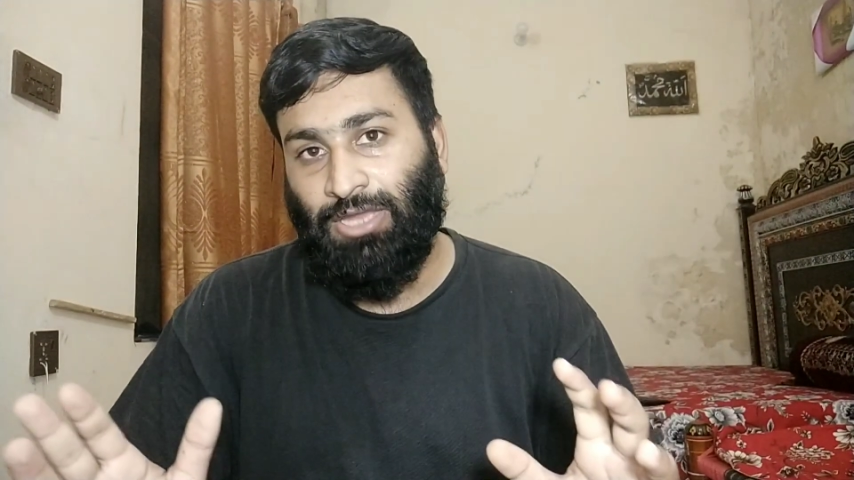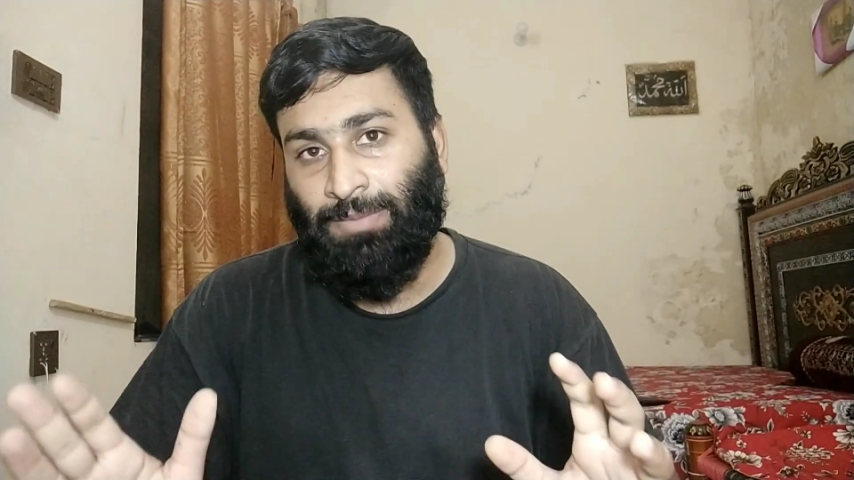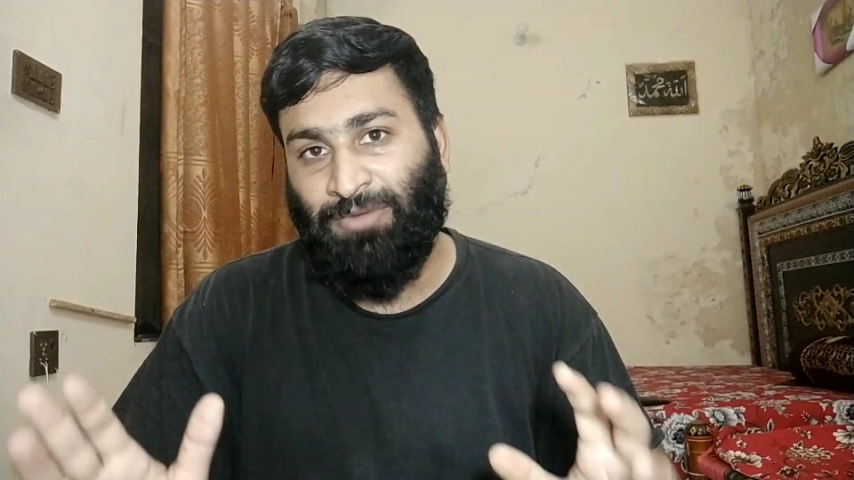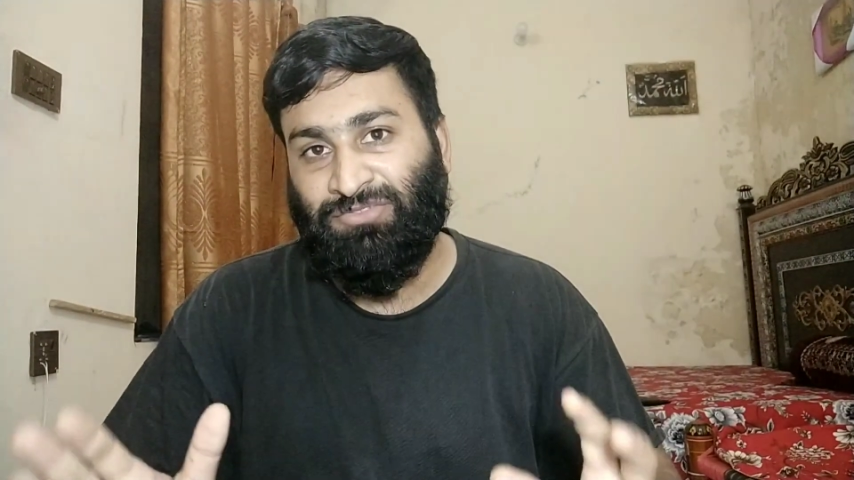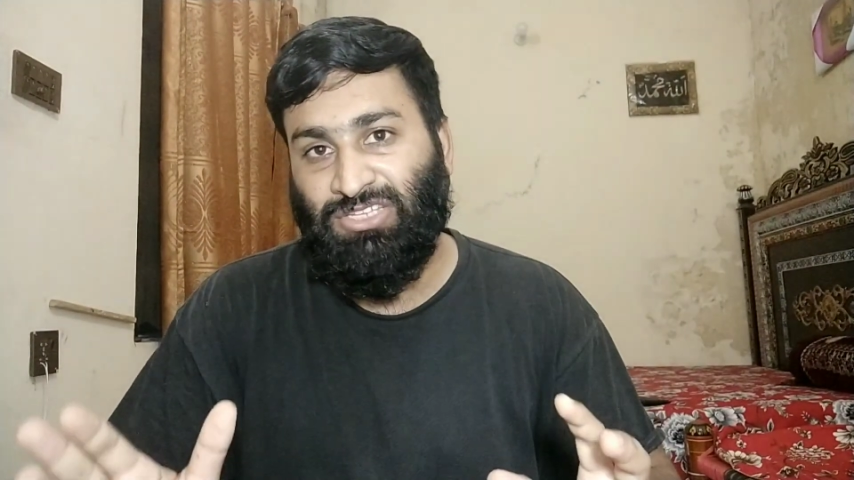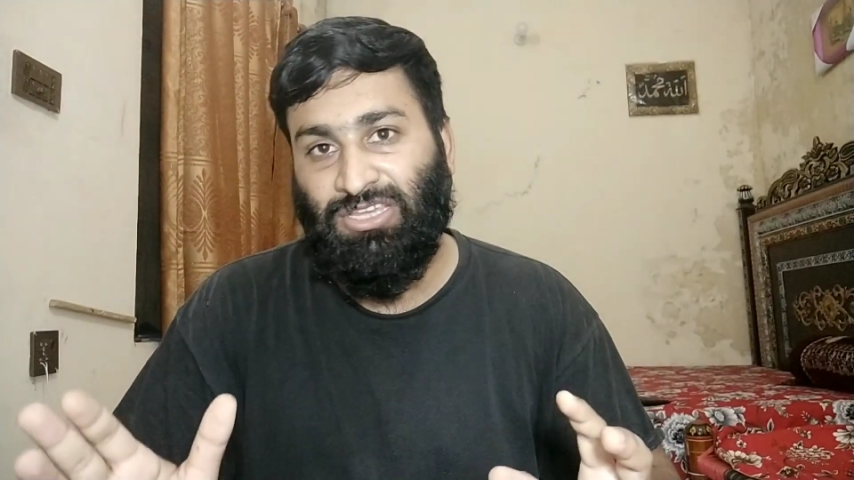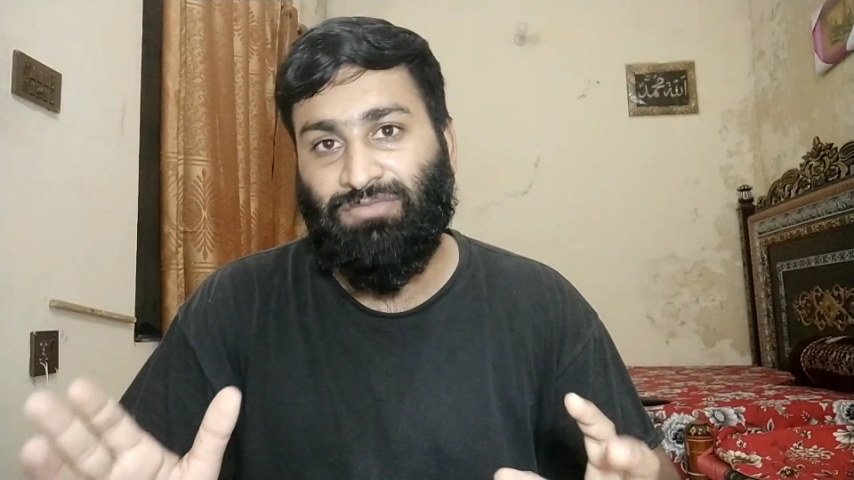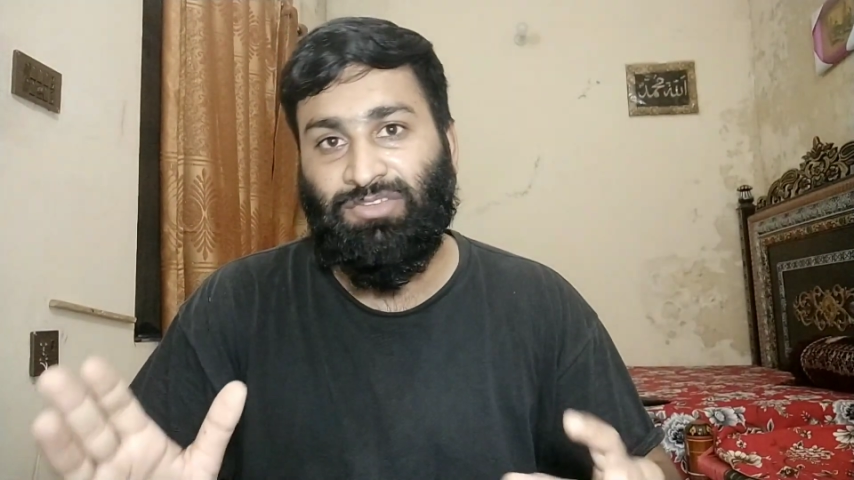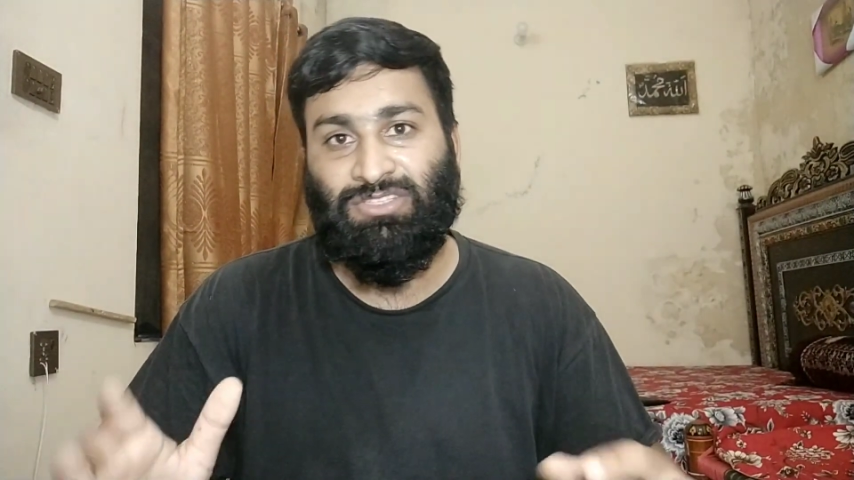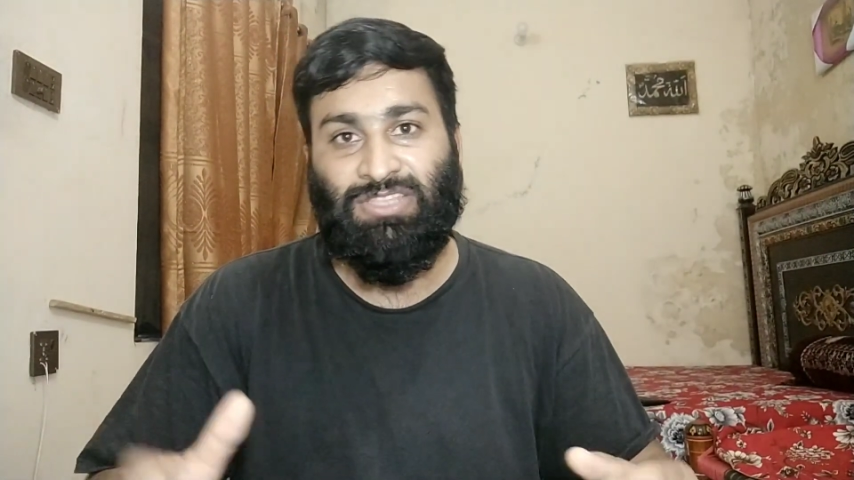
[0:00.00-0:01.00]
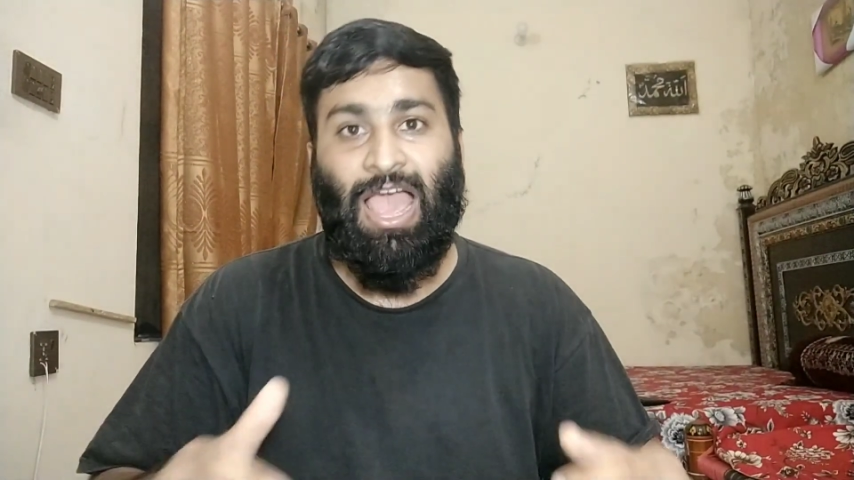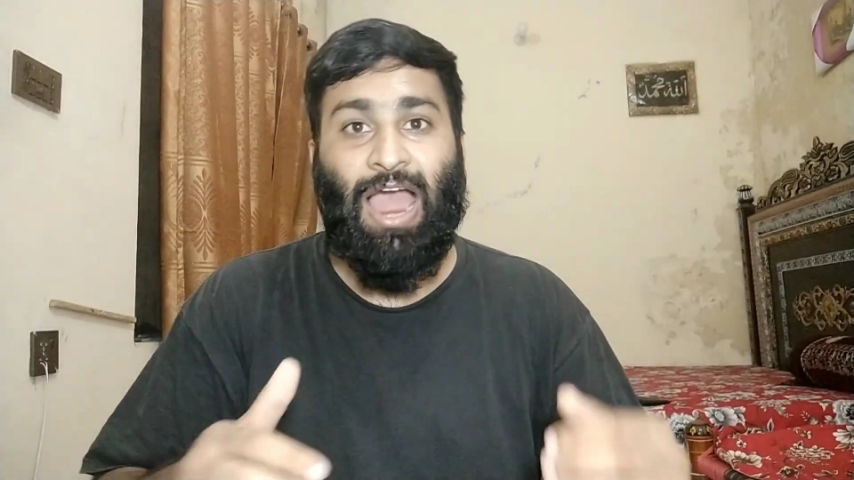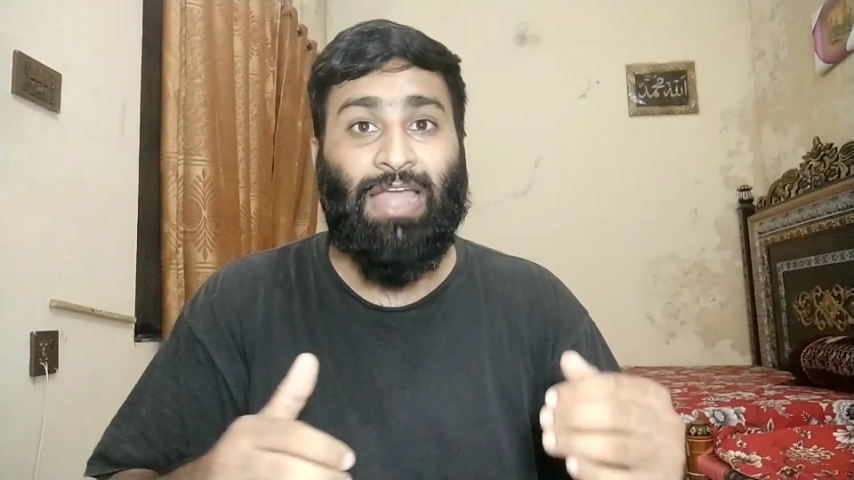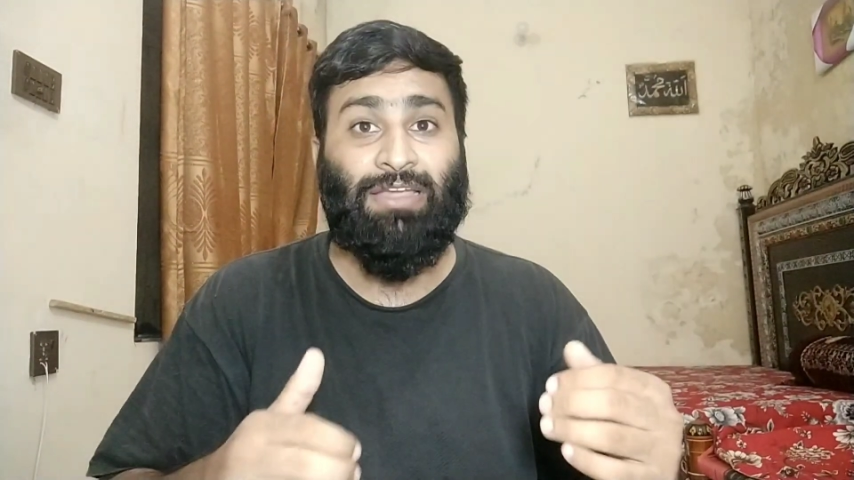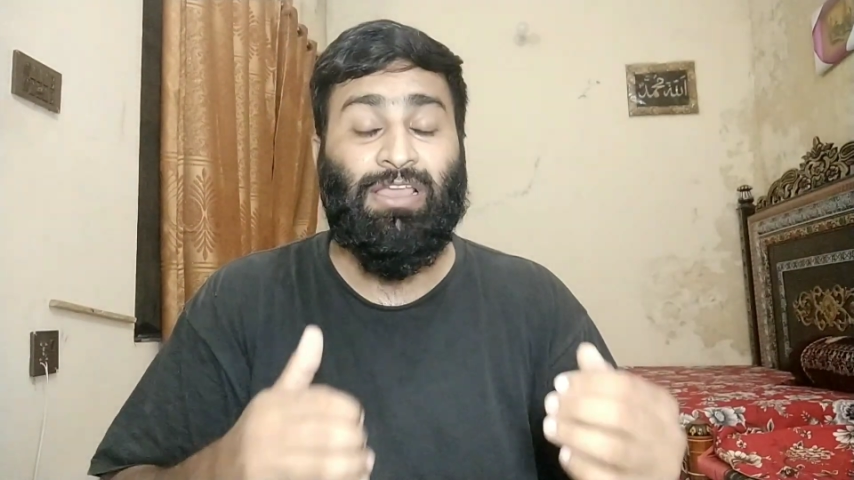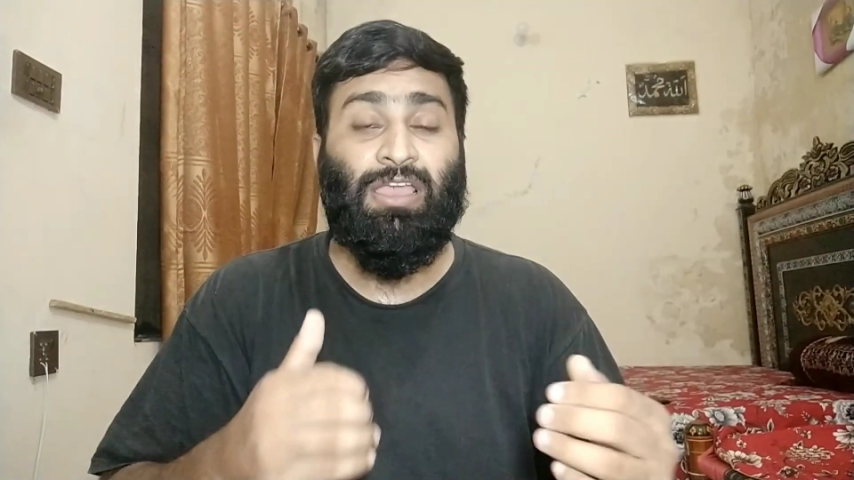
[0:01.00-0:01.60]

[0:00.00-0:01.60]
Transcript: type of gene, which that